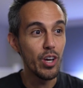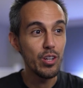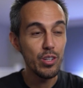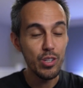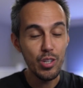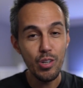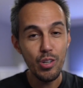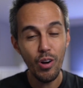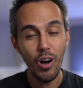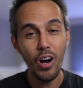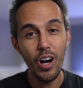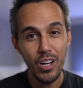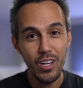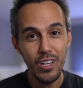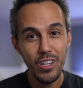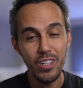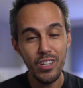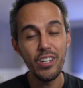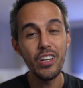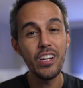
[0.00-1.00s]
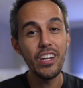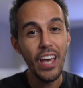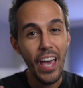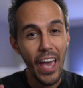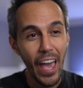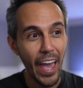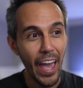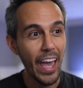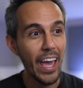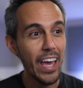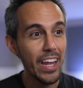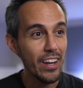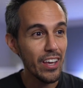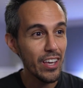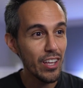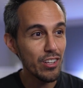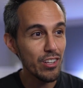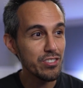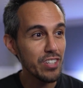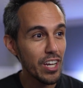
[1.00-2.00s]
200
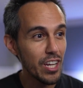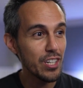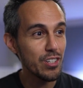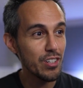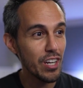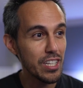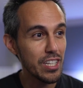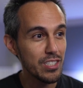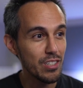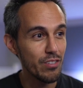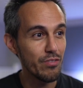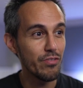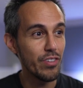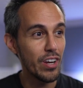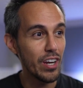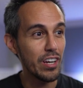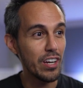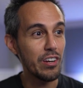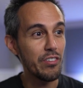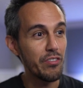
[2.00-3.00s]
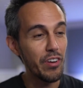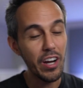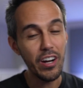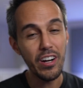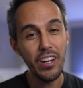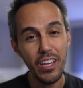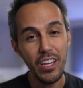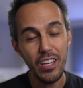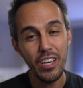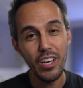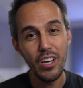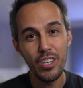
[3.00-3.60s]
hand-illustrated traits of varying rarity.